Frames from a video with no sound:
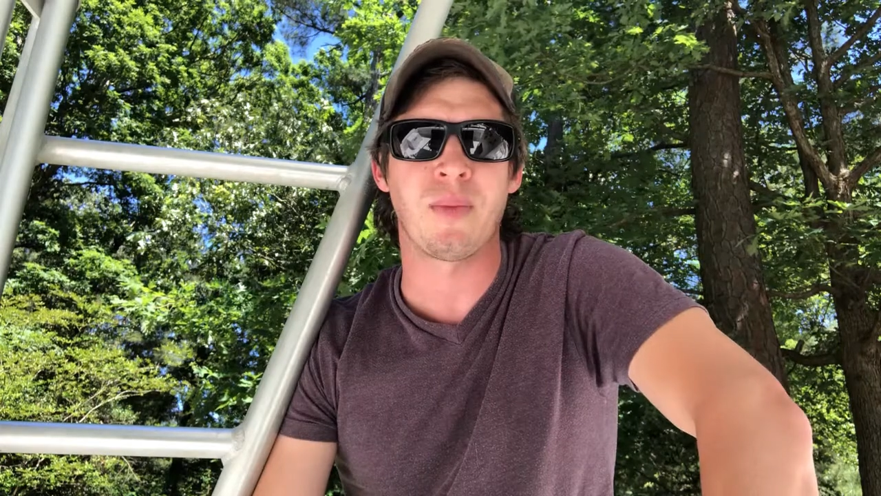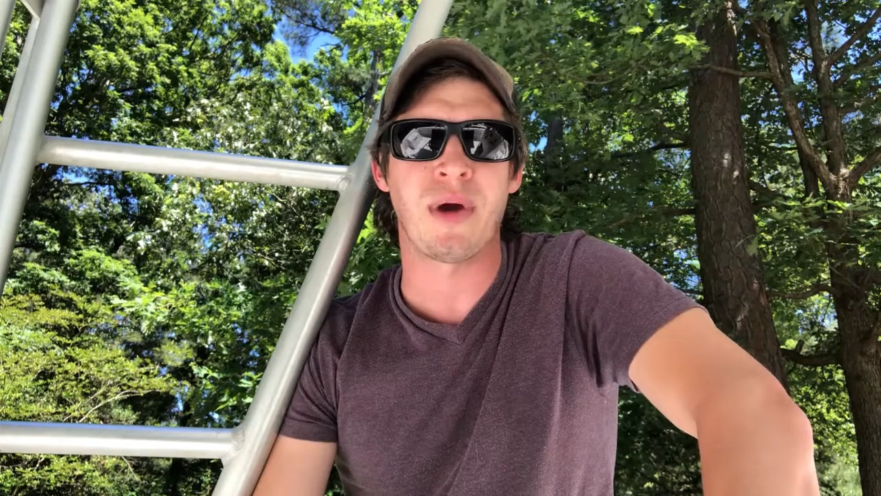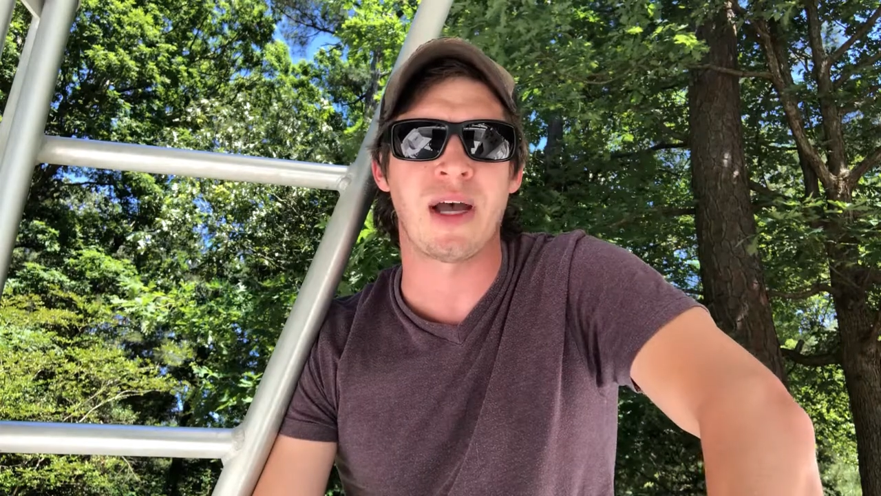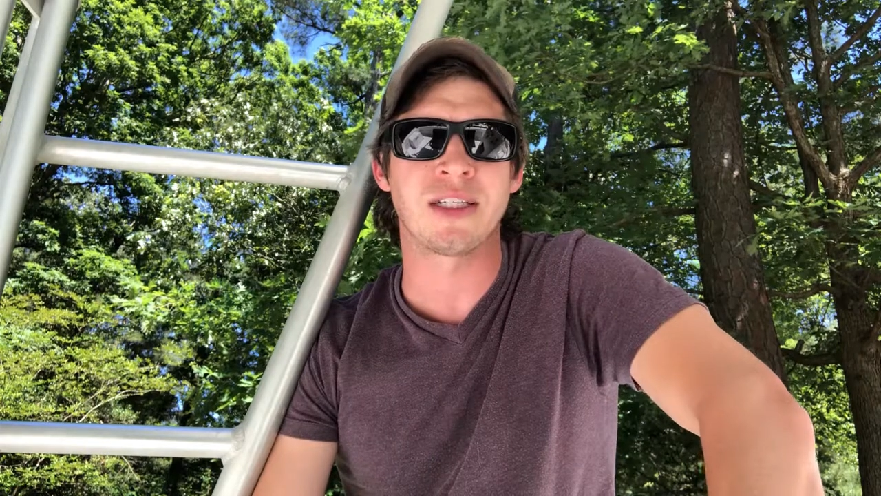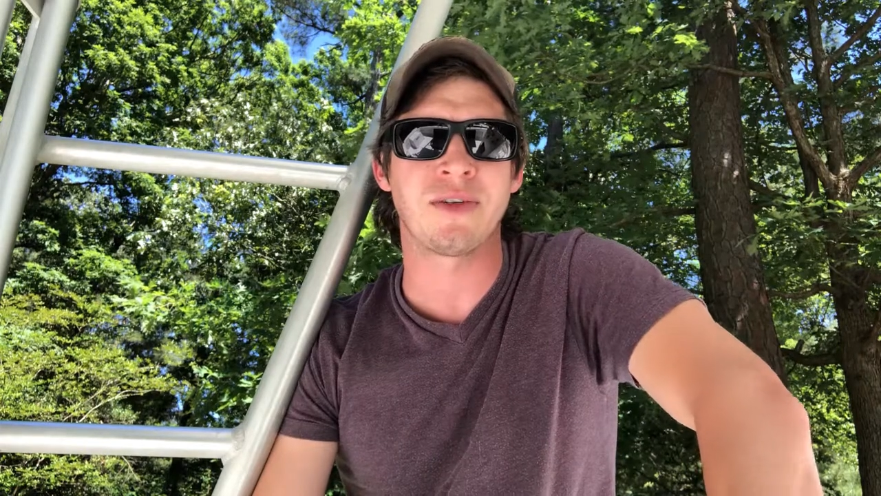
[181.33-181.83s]
to
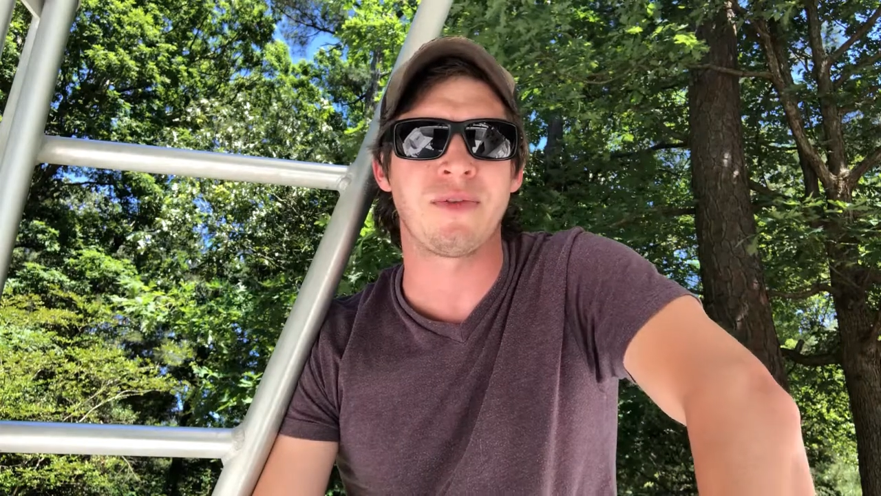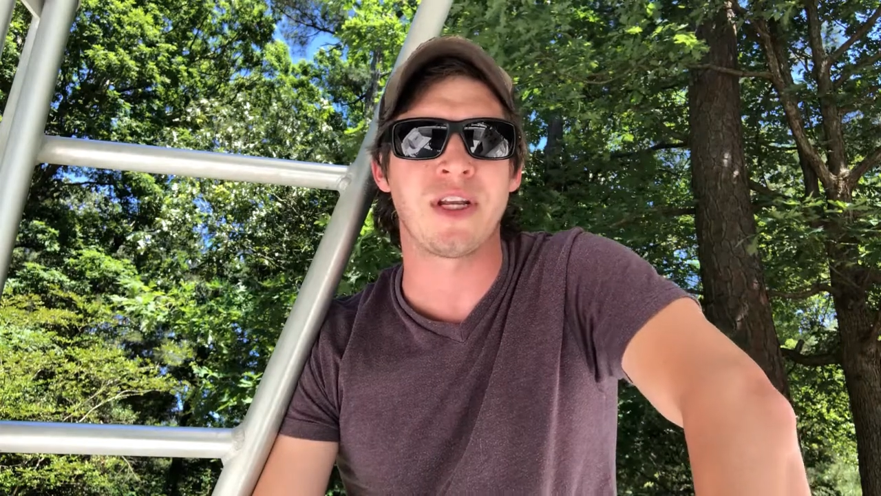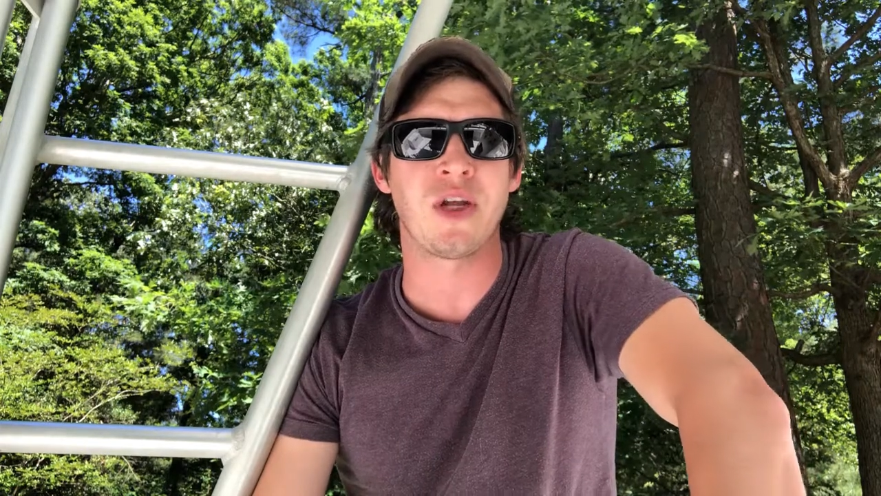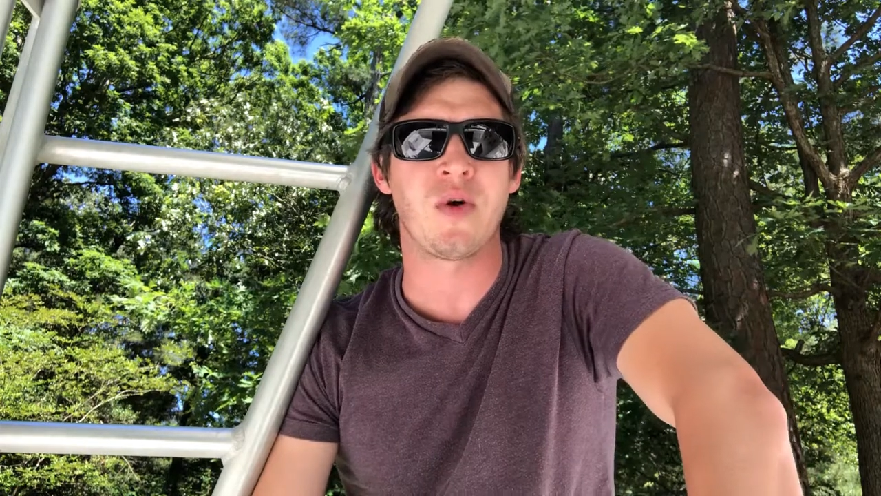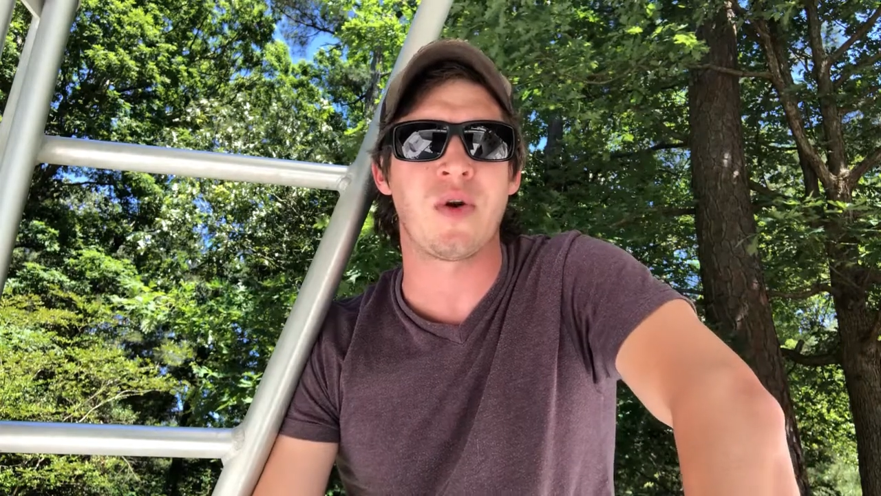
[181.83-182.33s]
pause the
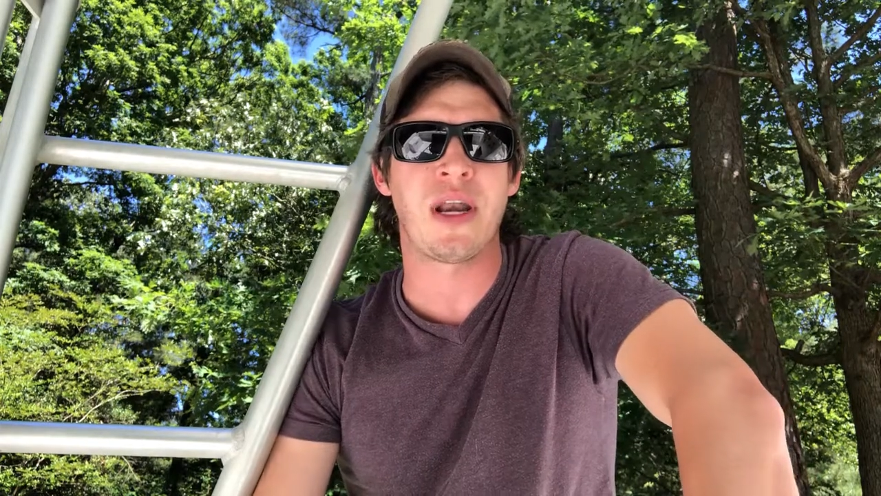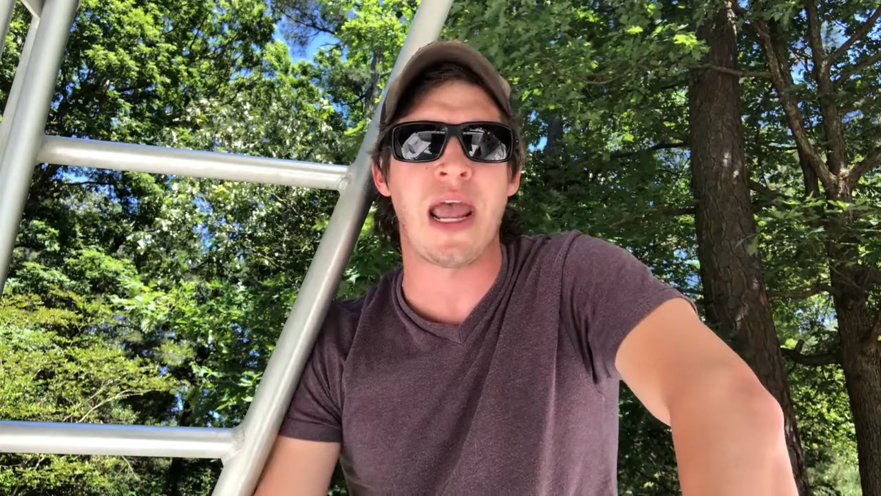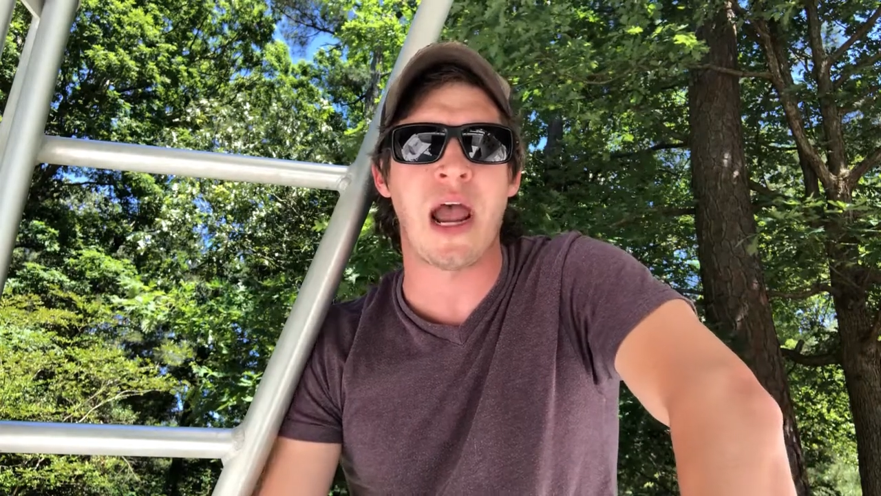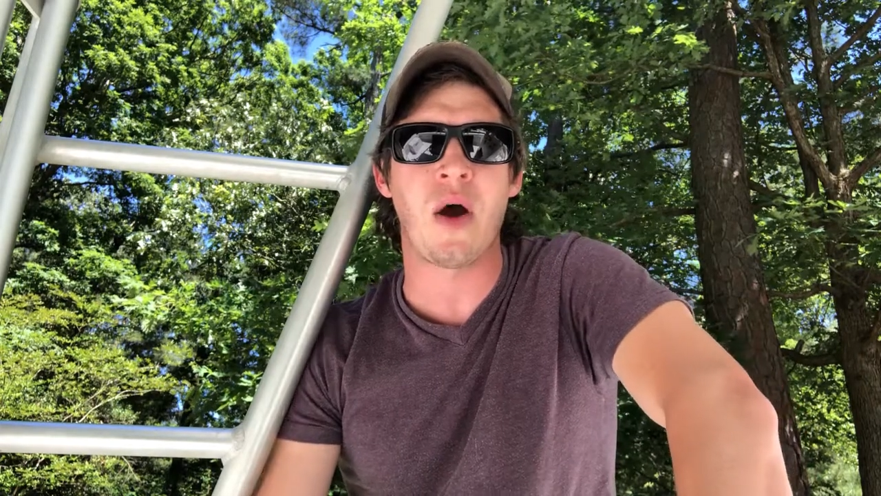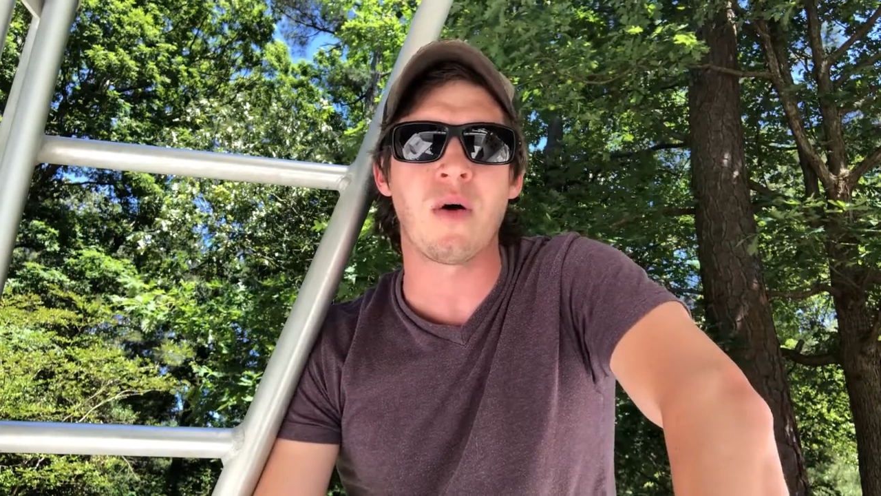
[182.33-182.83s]
video
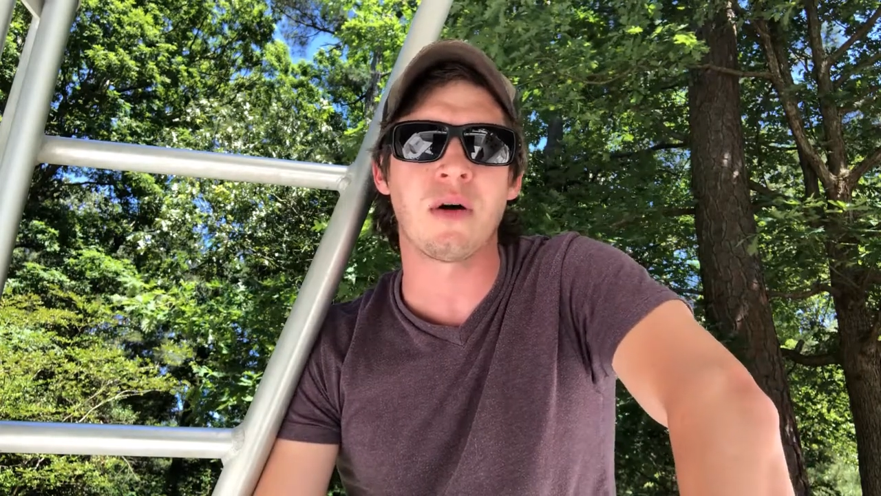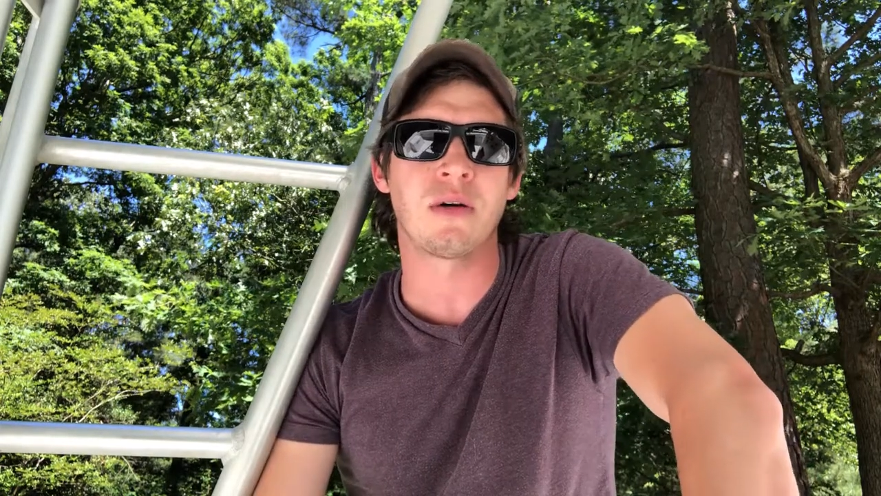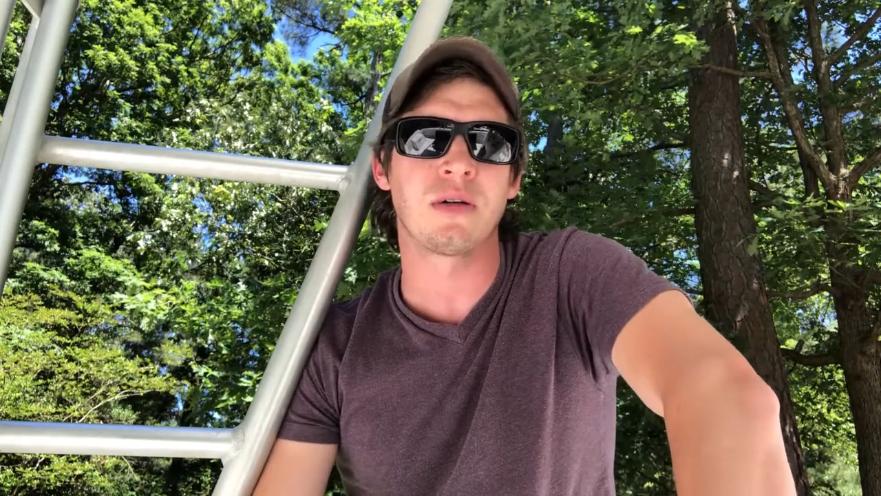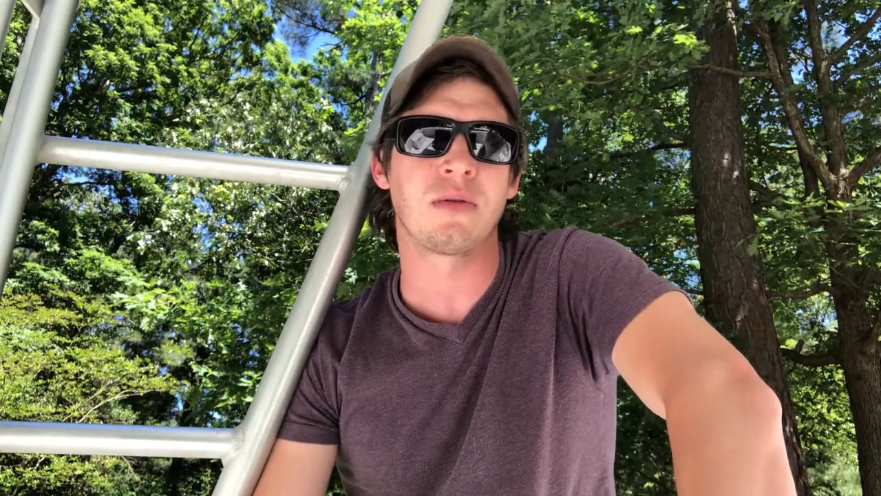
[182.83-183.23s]
now,